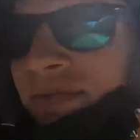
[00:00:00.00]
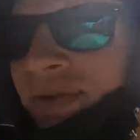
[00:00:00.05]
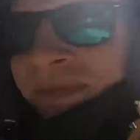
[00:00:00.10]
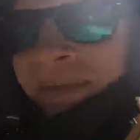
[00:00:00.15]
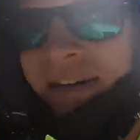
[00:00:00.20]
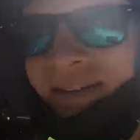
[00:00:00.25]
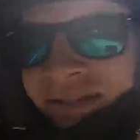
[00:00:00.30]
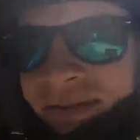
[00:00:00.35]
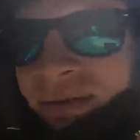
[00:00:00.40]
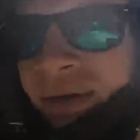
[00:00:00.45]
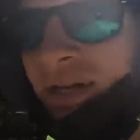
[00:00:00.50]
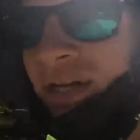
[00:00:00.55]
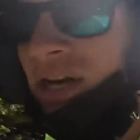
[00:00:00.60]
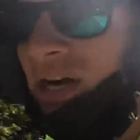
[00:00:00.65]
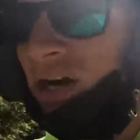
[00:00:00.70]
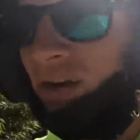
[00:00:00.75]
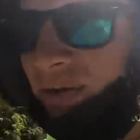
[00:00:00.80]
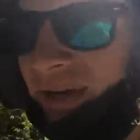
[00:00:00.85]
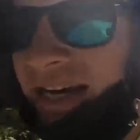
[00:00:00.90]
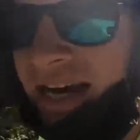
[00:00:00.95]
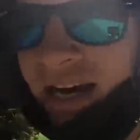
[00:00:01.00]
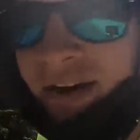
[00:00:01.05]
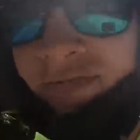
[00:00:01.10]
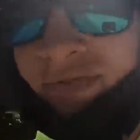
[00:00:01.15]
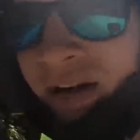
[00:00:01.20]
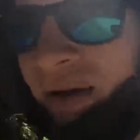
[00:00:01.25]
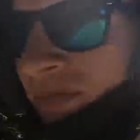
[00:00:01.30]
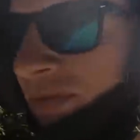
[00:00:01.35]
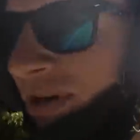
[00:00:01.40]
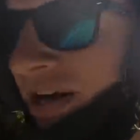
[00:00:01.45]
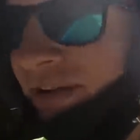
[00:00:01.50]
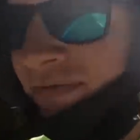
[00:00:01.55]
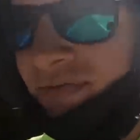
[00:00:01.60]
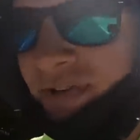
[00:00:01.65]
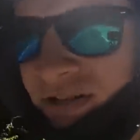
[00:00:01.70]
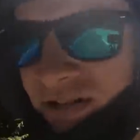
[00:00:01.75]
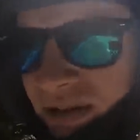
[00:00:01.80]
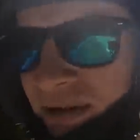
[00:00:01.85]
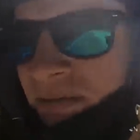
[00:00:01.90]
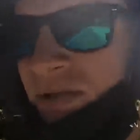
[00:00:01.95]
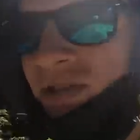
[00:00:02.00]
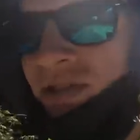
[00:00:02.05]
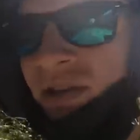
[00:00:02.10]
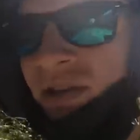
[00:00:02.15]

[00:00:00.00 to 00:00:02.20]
up the mountain we go. We gotta buy breakfast, I'm